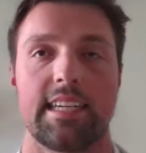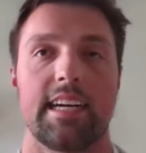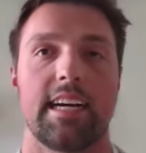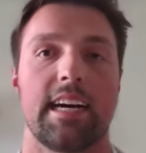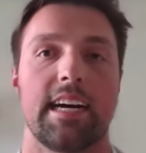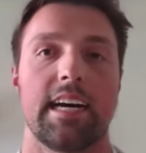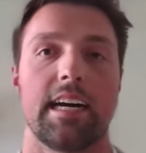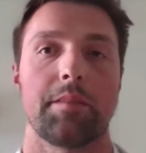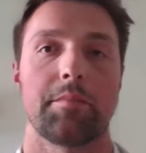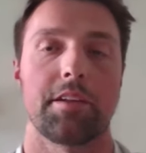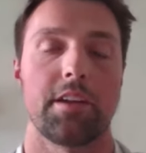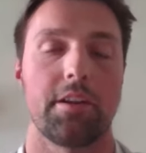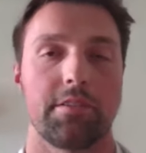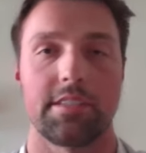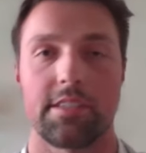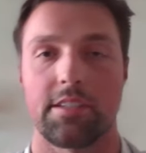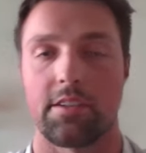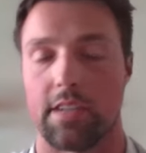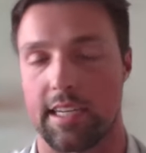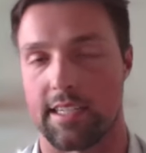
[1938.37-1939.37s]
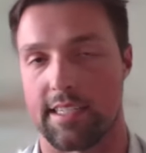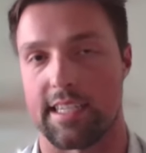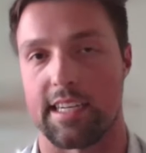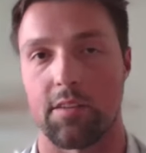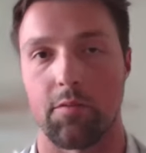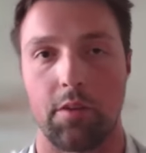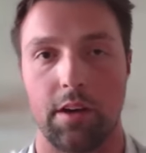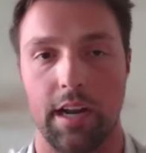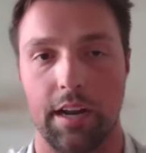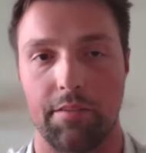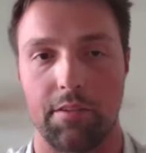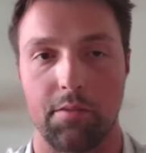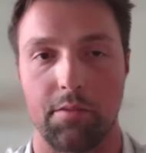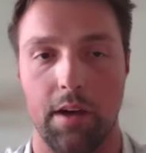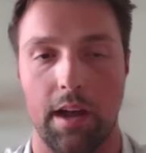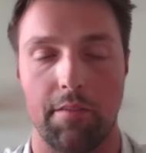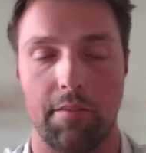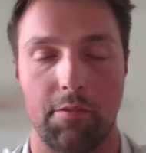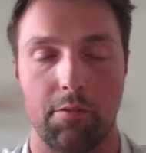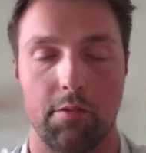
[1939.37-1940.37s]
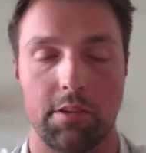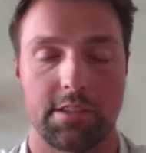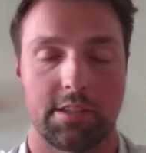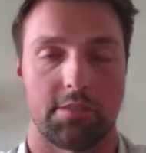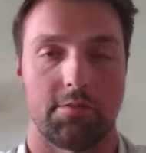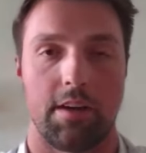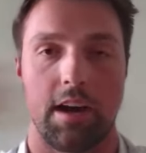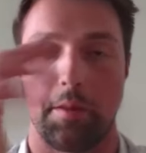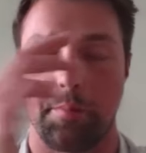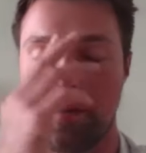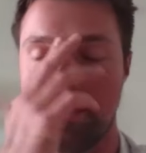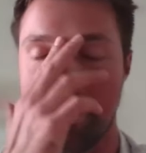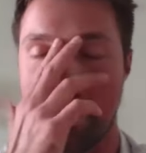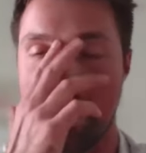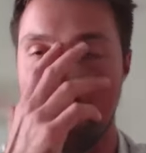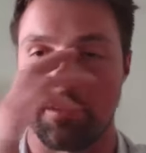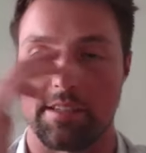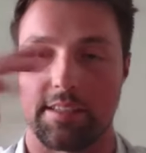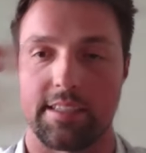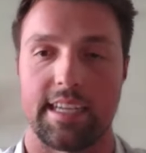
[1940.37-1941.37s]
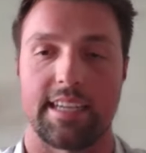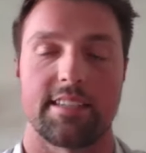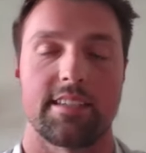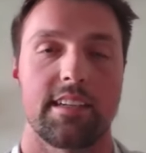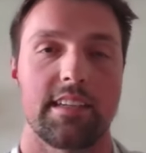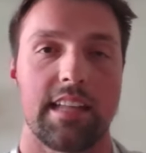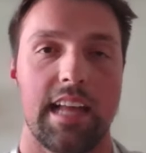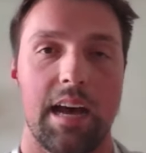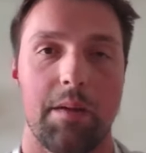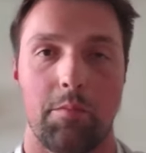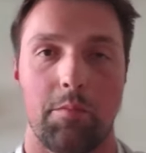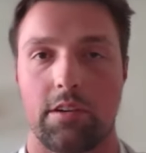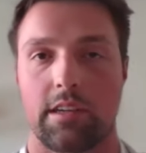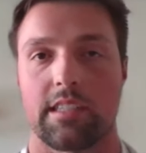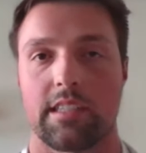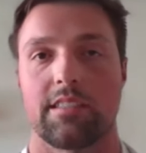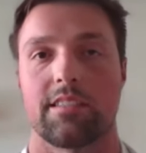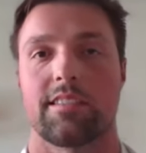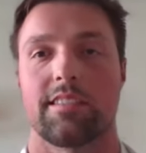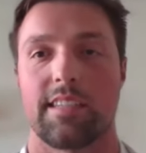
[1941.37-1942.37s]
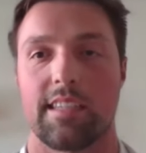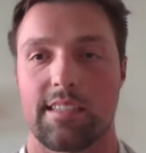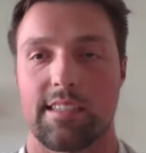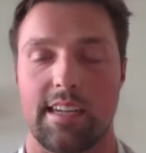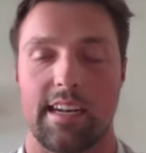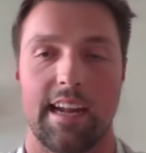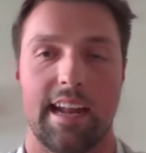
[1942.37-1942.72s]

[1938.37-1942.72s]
Um, you know, he still gets into one every every once in a while, but now it's it's a lot more consistent.